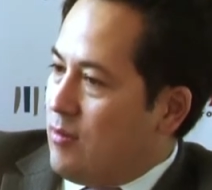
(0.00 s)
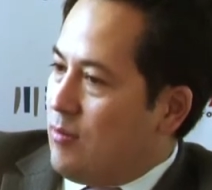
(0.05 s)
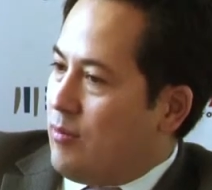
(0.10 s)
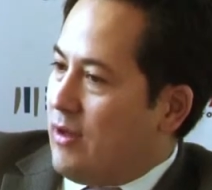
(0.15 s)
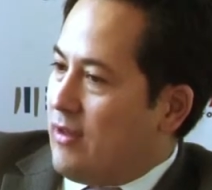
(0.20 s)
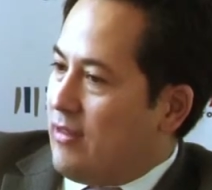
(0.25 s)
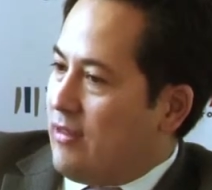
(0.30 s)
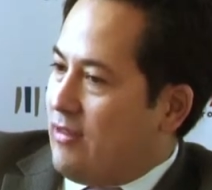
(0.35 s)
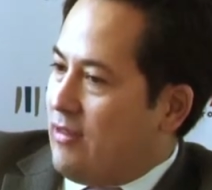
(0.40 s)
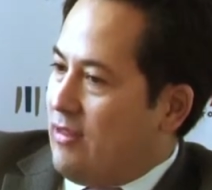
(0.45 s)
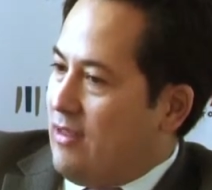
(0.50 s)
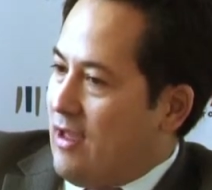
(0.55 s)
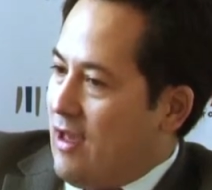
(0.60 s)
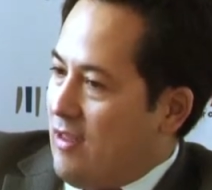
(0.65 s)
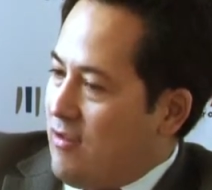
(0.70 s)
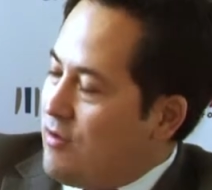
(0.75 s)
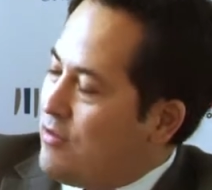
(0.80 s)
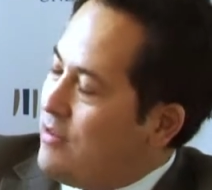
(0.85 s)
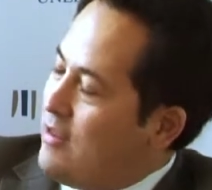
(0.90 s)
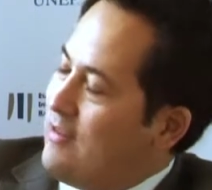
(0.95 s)
But the
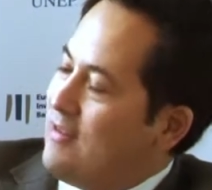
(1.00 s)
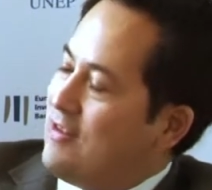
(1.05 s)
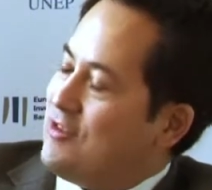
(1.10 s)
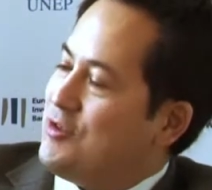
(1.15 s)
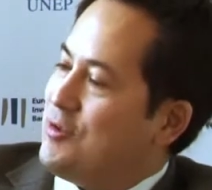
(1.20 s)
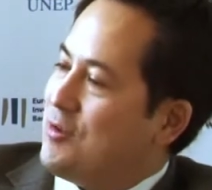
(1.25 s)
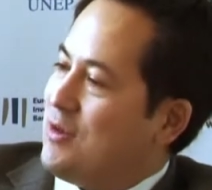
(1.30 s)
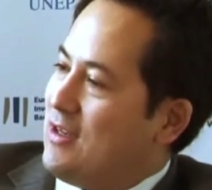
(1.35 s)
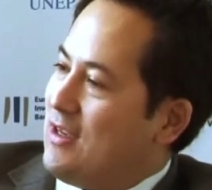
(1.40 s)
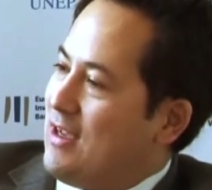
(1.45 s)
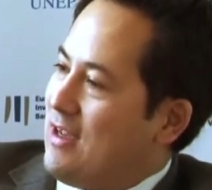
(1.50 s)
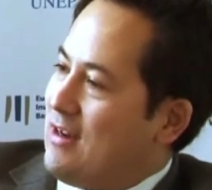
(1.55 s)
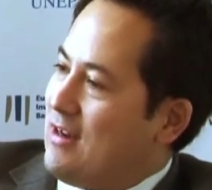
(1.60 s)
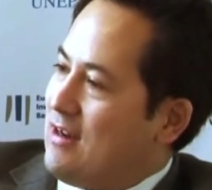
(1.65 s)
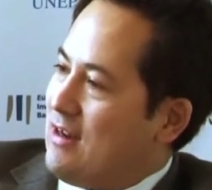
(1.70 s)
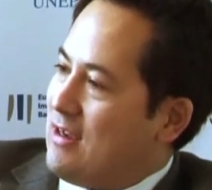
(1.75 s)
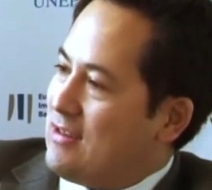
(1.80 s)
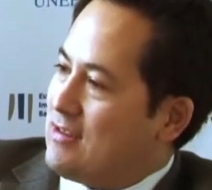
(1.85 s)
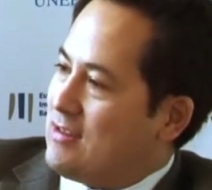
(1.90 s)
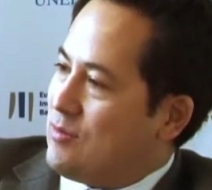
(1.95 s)
other thing that you can get
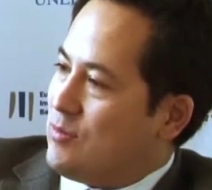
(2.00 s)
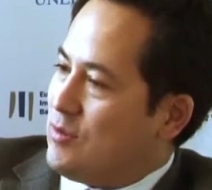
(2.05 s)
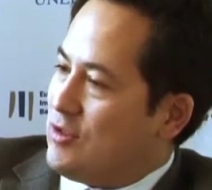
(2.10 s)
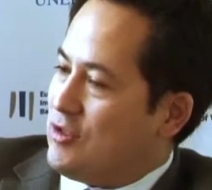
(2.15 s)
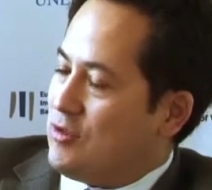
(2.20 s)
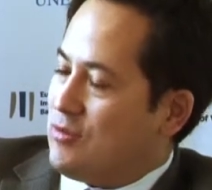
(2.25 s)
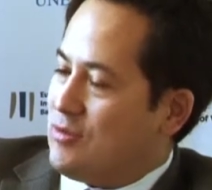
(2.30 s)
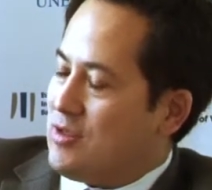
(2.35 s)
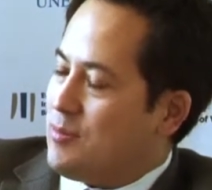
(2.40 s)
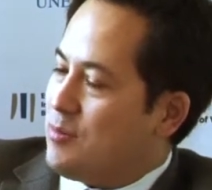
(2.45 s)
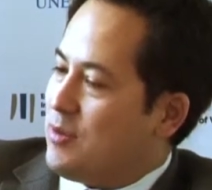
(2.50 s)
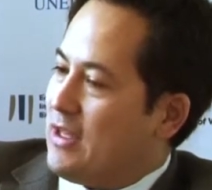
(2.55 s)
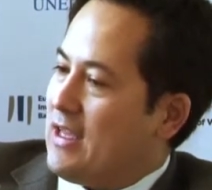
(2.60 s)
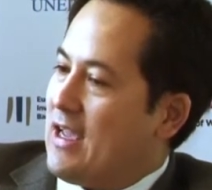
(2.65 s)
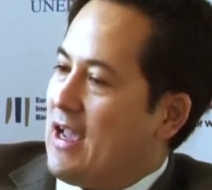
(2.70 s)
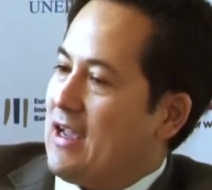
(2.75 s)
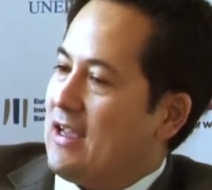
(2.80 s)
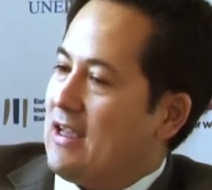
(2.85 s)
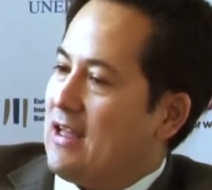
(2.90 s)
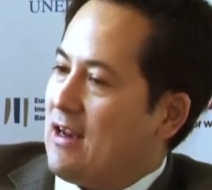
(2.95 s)
in Iceland, which you simply
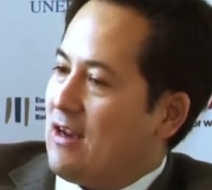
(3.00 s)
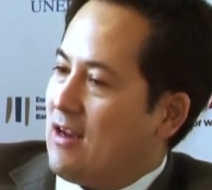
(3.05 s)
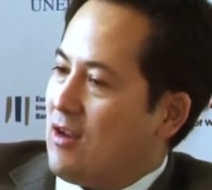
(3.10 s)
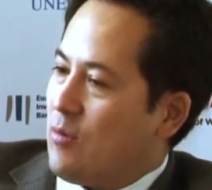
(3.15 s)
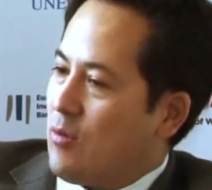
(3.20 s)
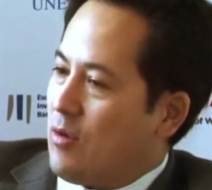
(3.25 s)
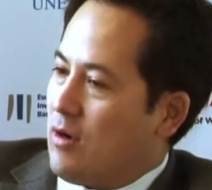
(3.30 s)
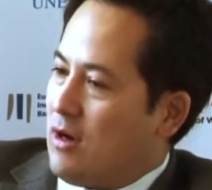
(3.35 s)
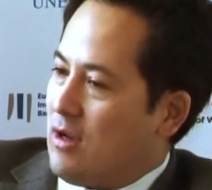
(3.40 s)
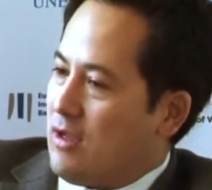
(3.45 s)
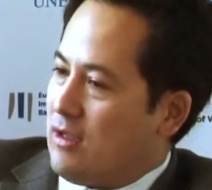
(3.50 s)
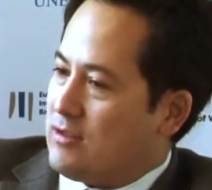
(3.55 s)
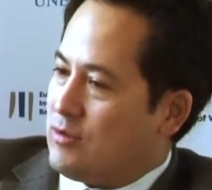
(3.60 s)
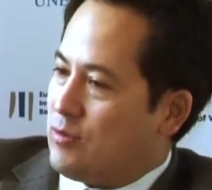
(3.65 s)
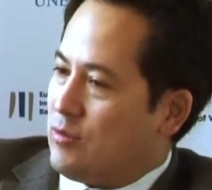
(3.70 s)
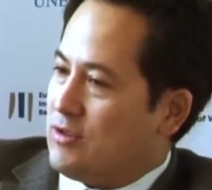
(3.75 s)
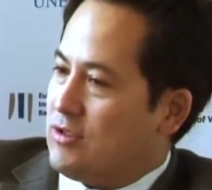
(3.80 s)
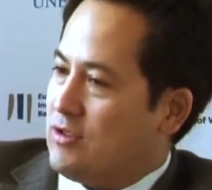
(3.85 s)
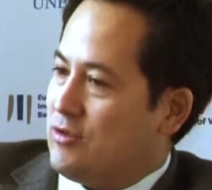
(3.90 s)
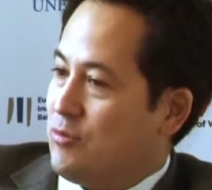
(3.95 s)
can't get anywhere else,
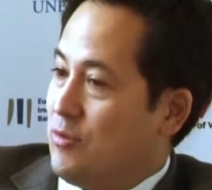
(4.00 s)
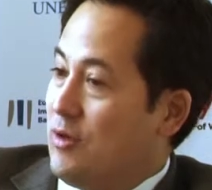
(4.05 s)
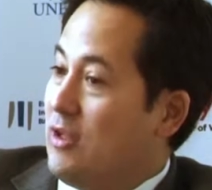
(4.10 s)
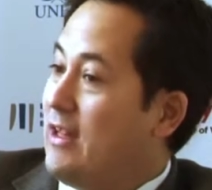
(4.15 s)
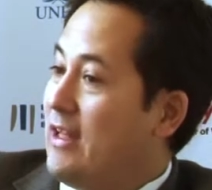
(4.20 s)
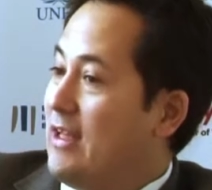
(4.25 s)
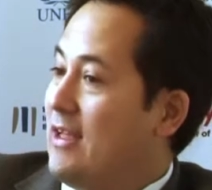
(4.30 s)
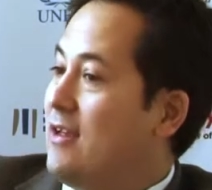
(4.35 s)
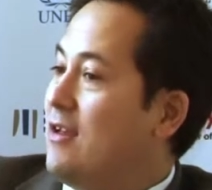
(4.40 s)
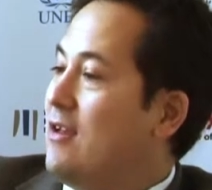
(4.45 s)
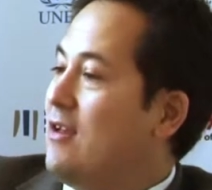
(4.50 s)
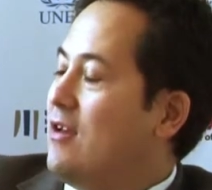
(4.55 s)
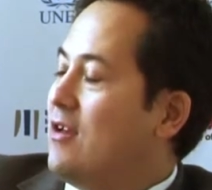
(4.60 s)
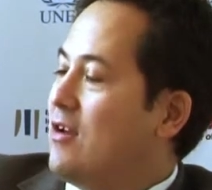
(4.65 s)
which is really